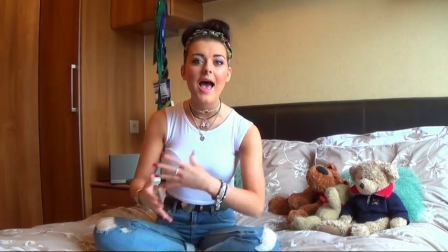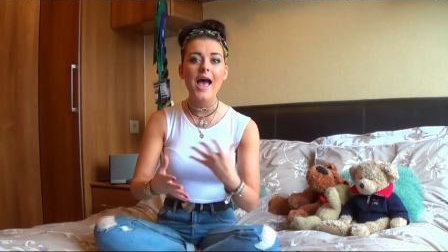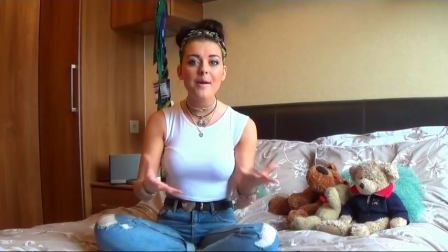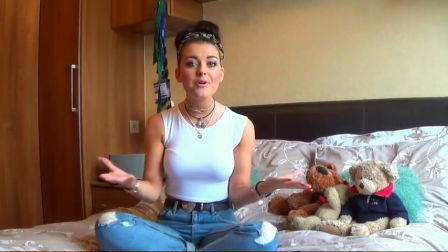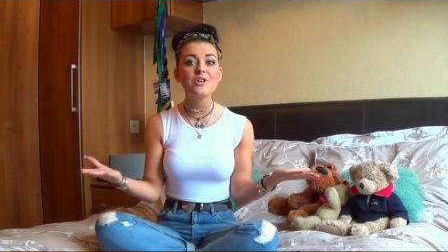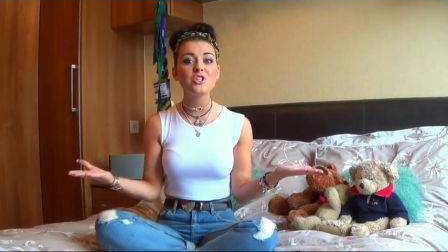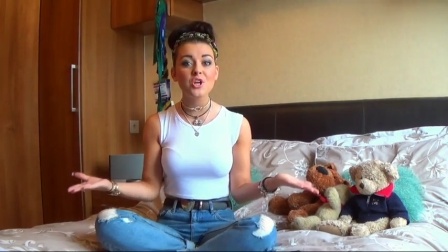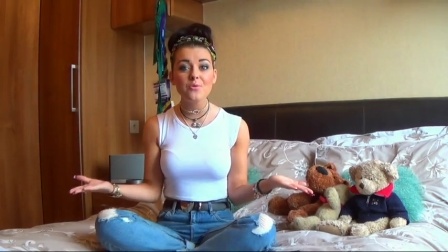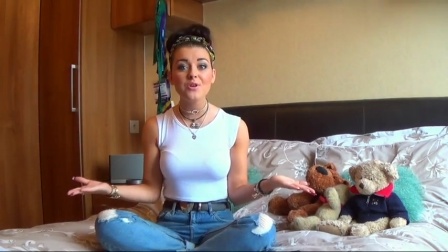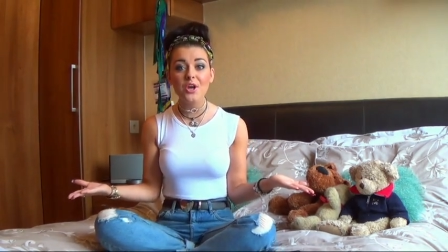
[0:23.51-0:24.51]
I'm going to
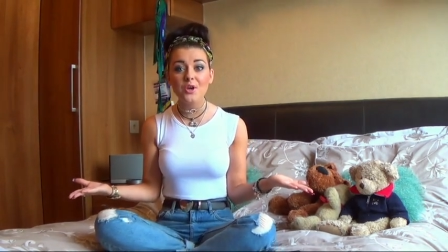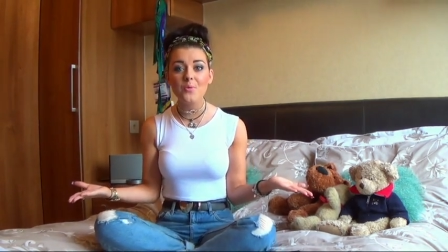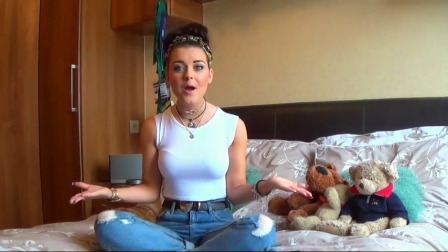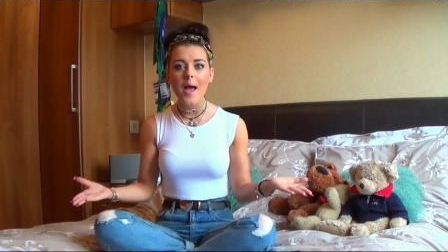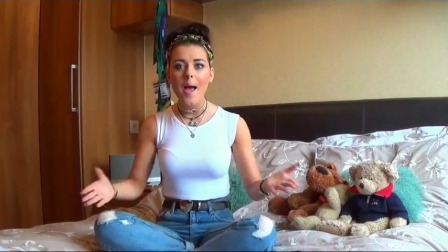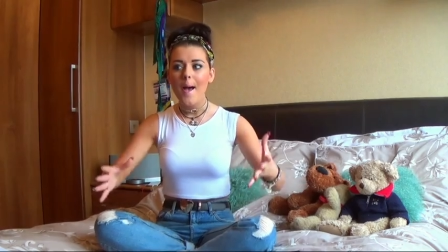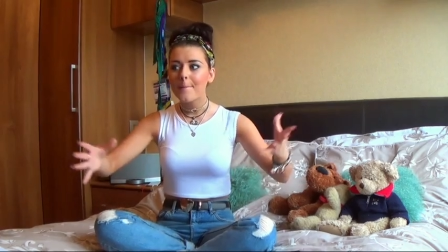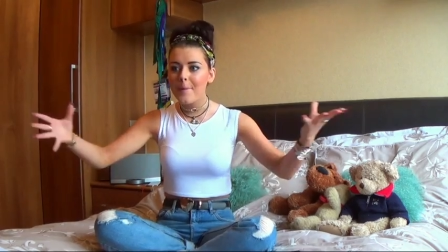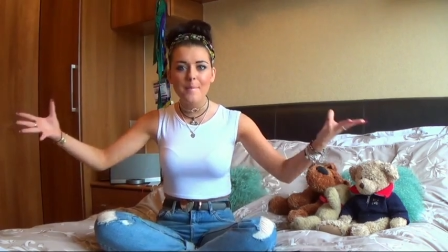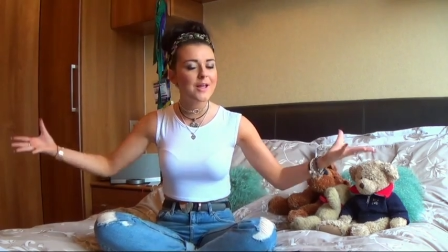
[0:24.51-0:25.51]
show you
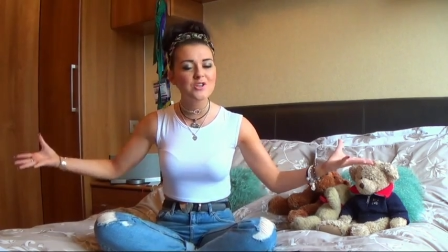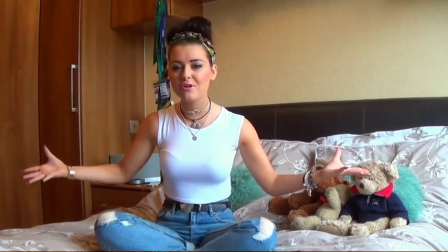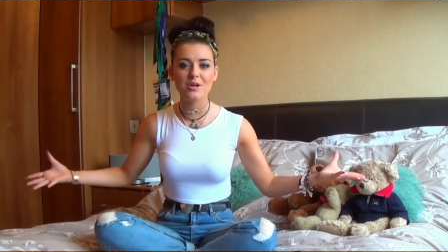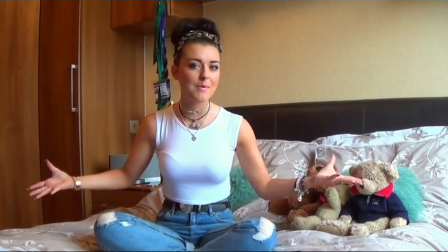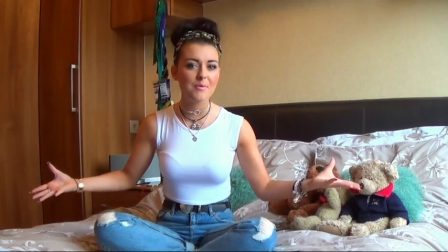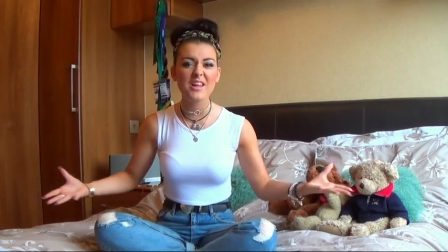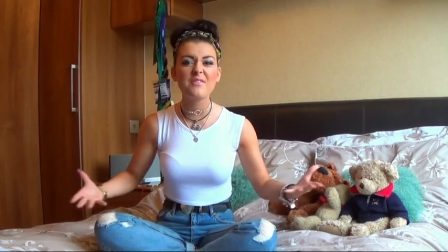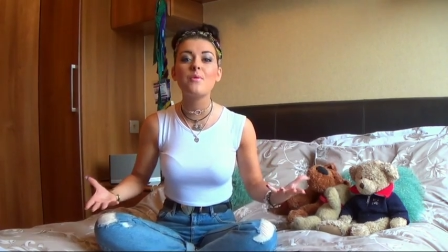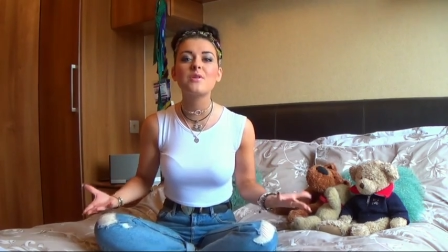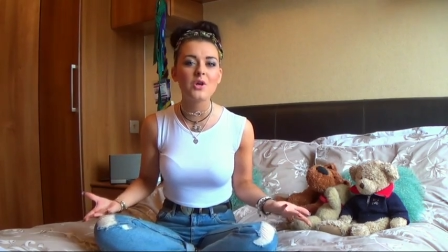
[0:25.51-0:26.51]
my bedroom. I'm going to
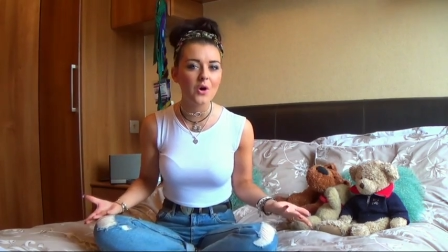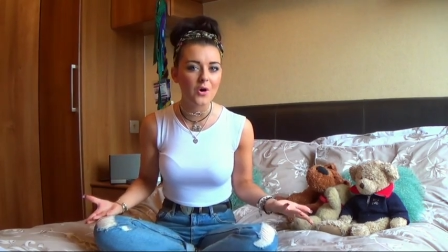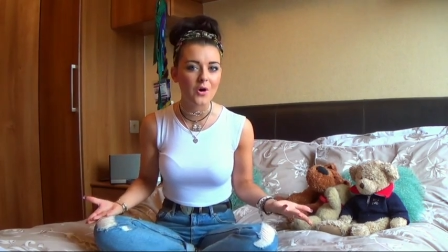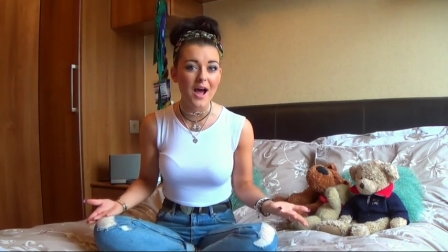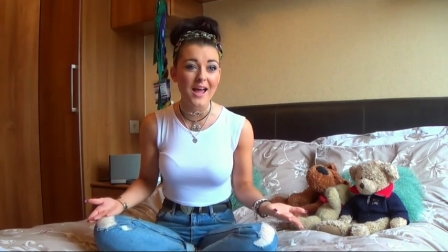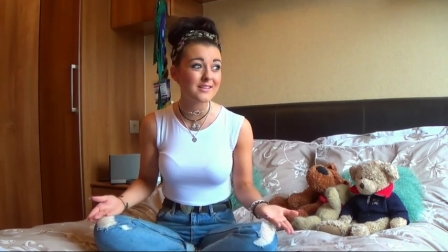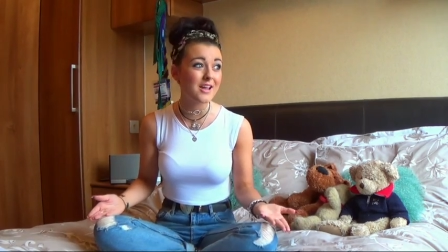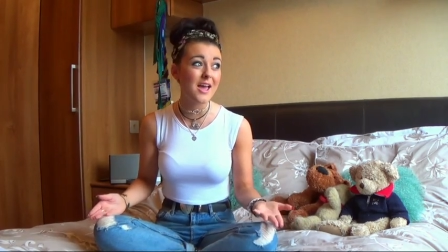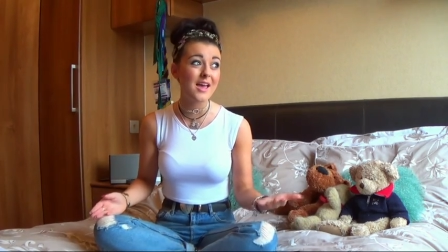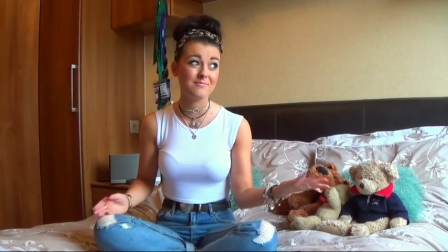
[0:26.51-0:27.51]
give you a tour, and
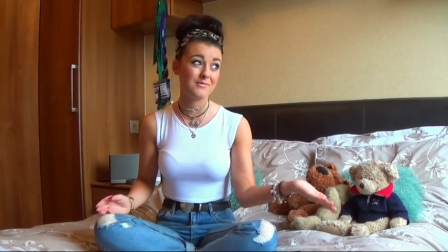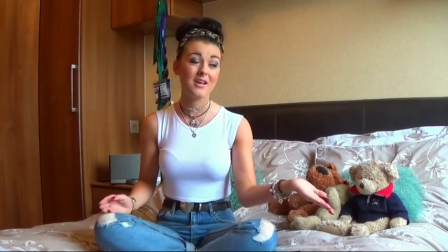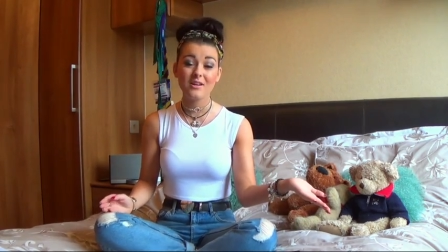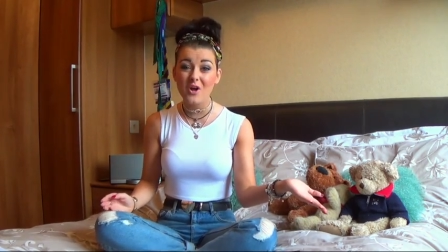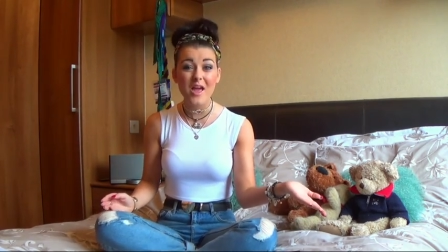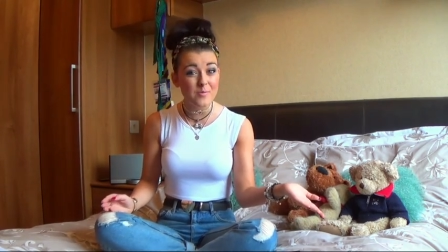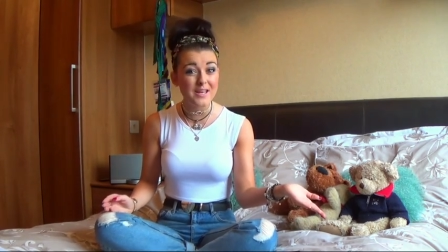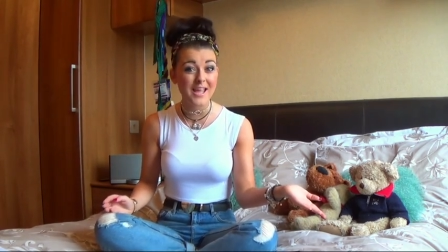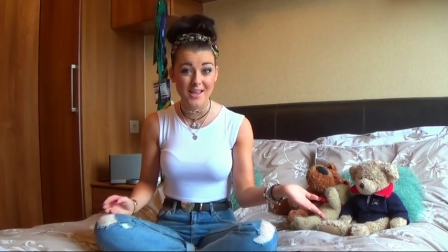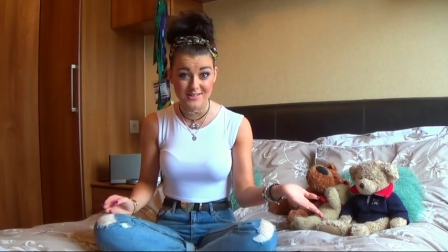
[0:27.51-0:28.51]
uh, not
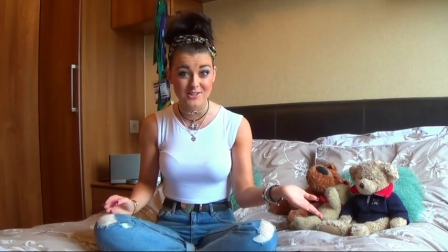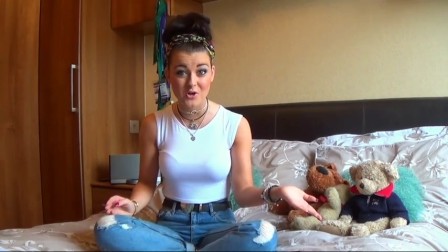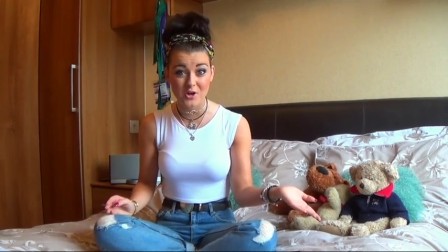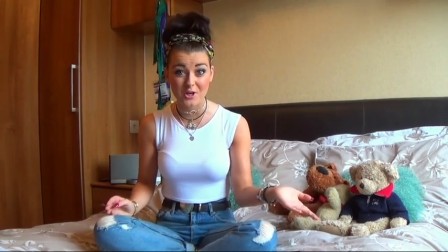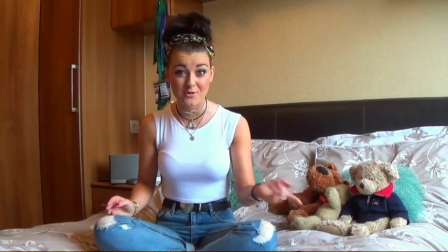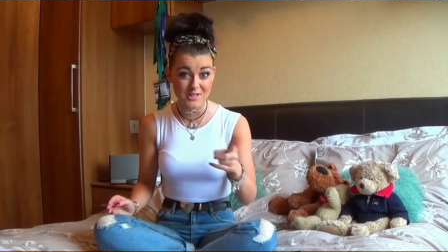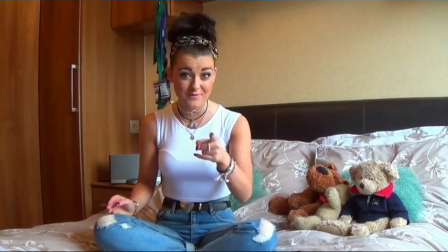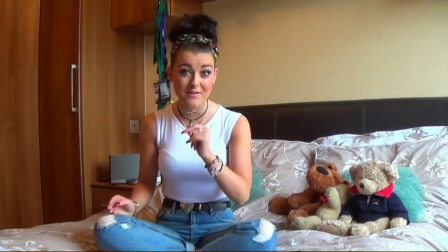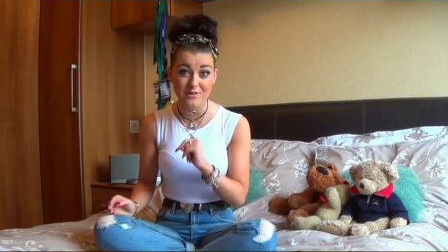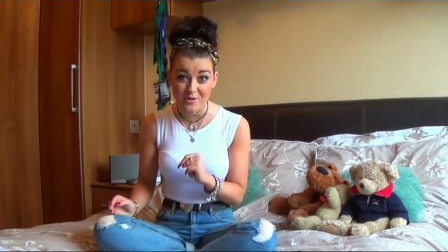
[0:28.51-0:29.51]
everybody gets this tour, you know, so
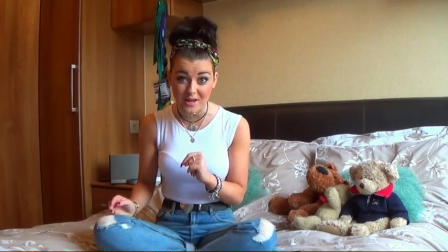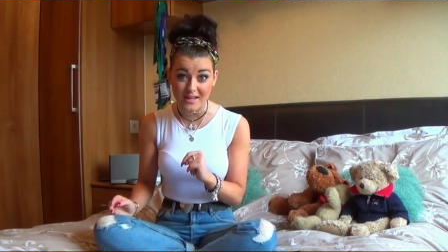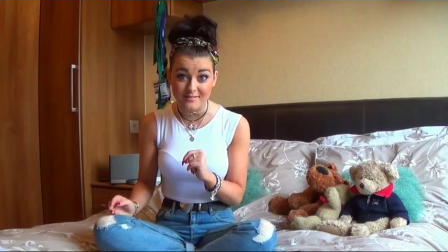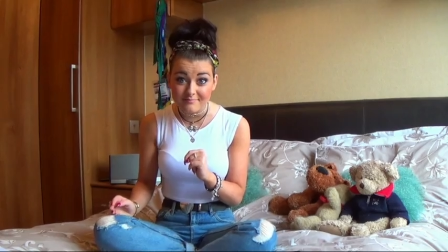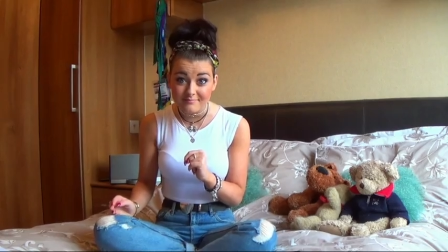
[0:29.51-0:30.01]
you're very lucky.